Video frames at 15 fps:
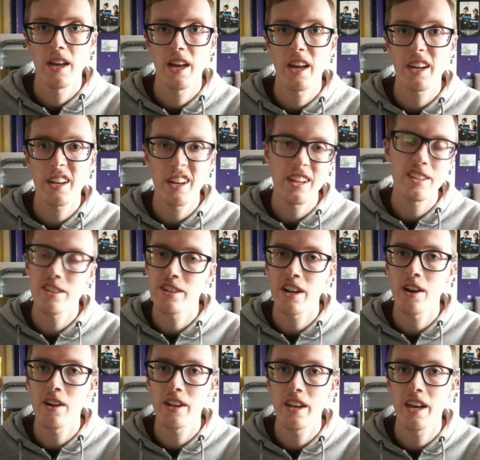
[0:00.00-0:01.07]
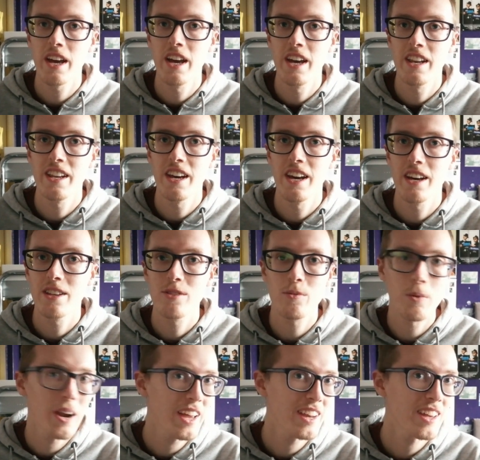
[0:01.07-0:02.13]
Hey guys, Jared here, and
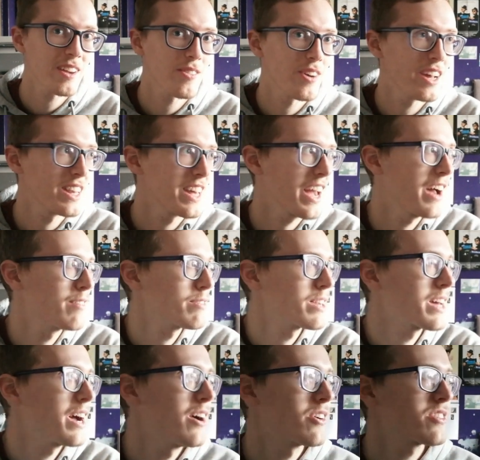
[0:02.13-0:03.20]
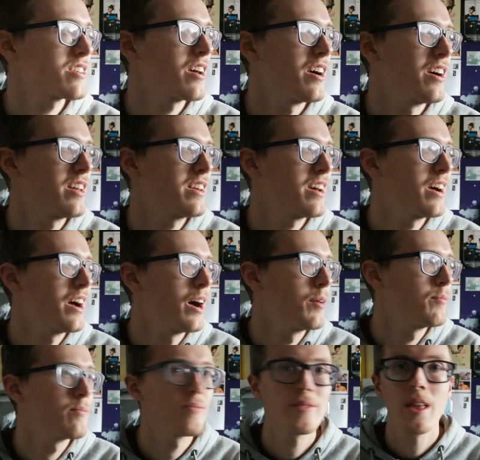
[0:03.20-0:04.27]
it's raining really heavily outside.
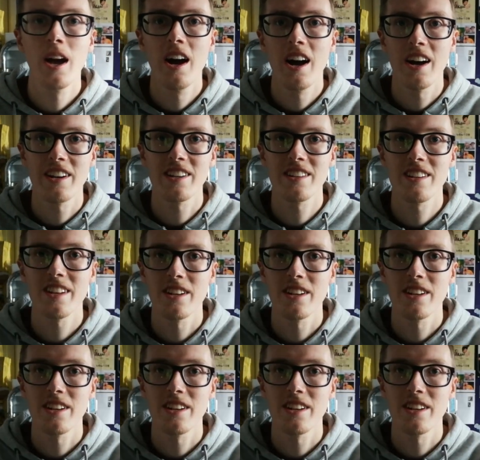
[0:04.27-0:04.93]
I just